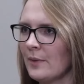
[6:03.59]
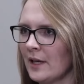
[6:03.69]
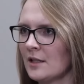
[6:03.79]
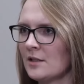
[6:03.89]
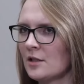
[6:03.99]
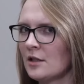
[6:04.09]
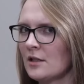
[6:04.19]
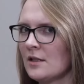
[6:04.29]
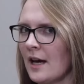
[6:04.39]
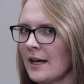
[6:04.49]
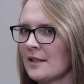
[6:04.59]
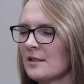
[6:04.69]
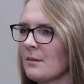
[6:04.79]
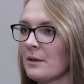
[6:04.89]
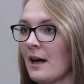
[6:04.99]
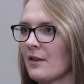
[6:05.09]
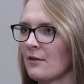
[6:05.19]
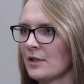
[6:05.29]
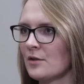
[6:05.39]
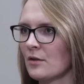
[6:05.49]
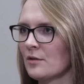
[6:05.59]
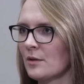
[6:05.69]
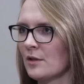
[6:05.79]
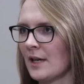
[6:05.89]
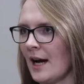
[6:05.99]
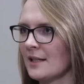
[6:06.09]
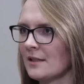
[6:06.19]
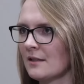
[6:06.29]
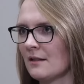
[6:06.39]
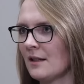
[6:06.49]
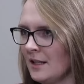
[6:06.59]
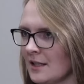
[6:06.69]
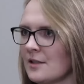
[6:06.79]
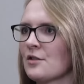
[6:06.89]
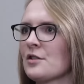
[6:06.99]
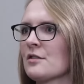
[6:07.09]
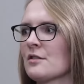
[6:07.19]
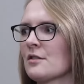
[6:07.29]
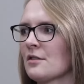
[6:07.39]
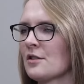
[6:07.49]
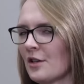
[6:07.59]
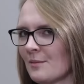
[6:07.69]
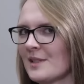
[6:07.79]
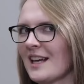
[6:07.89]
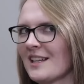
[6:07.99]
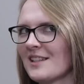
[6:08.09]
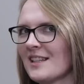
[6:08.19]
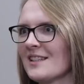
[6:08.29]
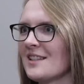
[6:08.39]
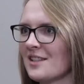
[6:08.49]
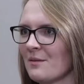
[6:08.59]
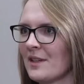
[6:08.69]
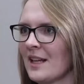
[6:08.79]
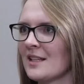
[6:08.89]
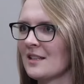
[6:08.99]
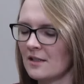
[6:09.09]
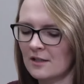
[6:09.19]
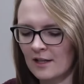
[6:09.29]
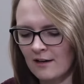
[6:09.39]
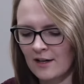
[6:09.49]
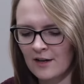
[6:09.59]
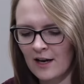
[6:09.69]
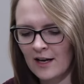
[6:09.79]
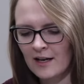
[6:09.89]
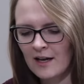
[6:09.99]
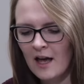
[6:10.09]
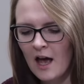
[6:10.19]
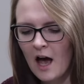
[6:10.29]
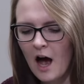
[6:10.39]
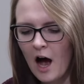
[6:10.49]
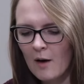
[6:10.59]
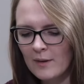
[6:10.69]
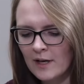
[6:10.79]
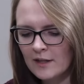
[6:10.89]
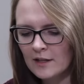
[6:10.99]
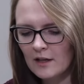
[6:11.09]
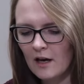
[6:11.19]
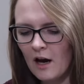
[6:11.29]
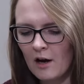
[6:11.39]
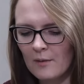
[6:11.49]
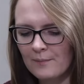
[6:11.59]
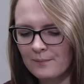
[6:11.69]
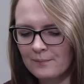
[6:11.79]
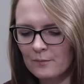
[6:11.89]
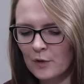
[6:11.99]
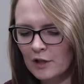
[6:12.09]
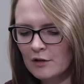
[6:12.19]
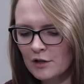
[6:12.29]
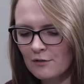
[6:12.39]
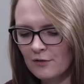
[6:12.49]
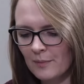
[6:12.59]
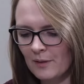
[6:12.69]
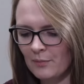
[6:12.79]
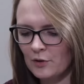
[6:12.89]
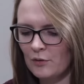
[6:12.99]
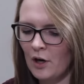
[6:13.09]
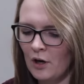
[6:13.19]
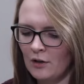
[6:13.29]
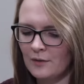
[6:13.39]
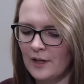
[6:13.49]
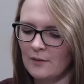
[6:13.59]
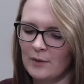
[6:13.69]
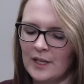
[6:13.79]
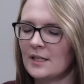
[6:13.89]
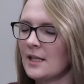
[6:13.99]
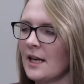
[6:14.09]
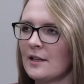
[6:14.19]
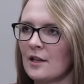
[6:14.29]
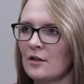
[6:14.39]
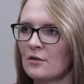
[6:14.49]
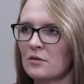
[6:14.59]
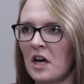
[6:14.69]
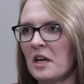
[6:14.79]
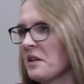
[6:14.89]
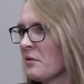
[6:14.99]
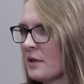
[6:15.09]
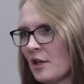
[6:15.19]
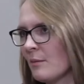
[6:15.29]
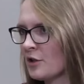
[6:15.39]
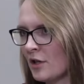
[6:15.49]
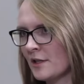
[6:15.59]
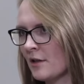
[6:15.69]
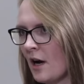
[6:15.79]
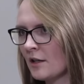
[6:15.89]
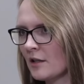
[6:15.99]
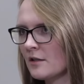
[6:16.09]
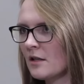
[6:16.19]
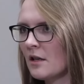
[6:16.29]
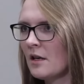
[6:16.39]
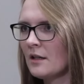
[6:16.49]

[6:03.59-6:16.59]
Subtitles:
But it's good, I guess, to be able to have that resource where you can ask in this circumstance, is this something that's necessary or not? Right. And I think, what do you do for people who call, like, when they say they don't think they're able to trust their doctors?